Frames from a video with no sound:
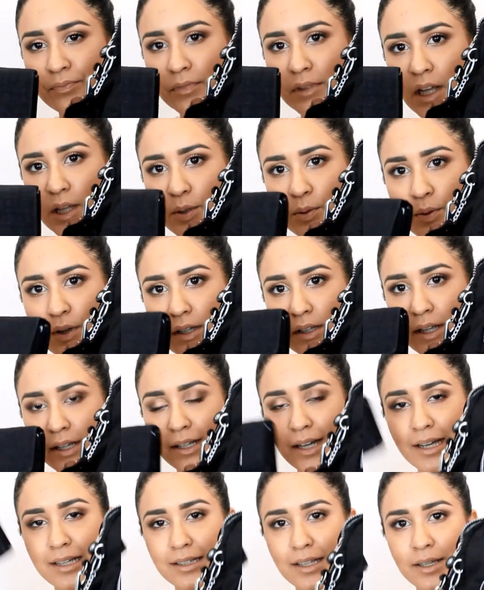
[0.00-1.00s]
That's what I
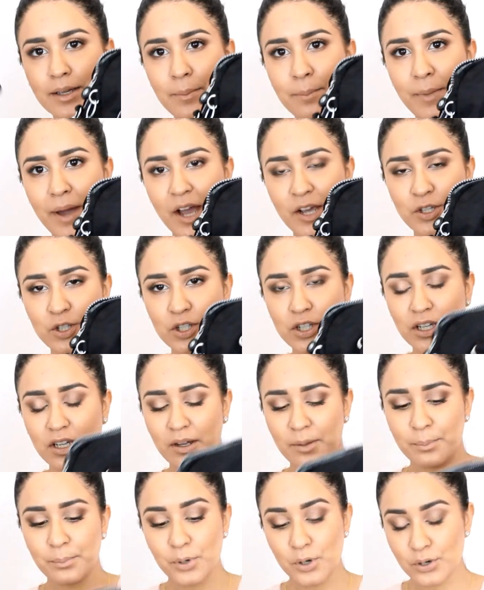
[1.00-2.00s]
like. I like
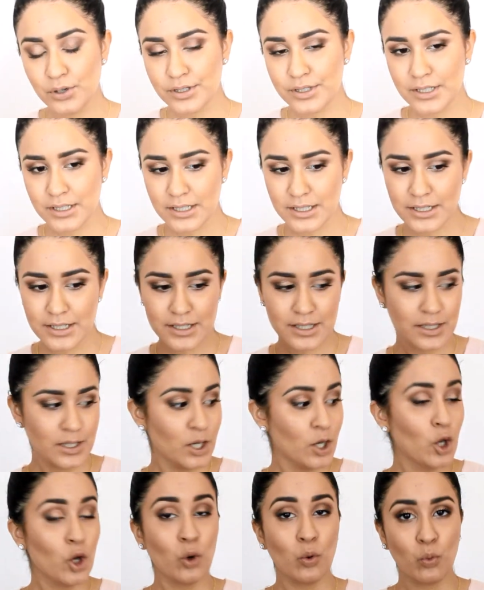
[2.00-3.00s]
matching purses
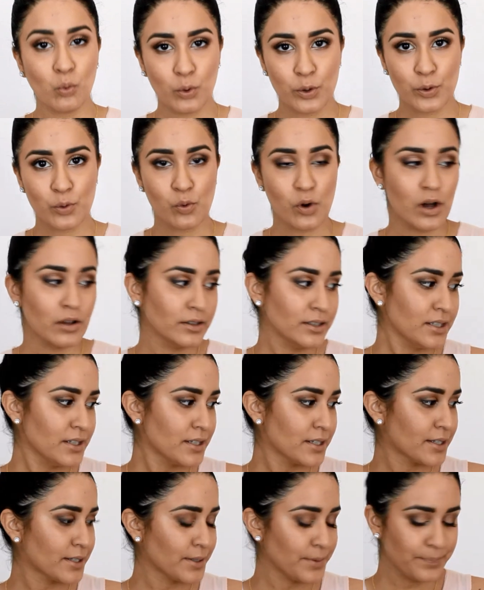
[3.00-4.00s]
with
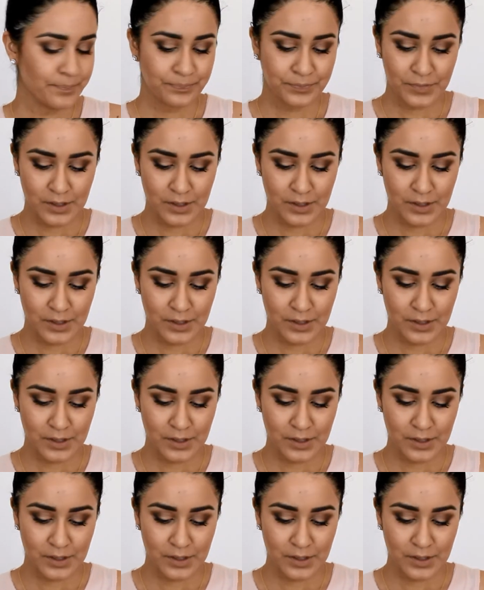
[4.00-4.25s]
wallets.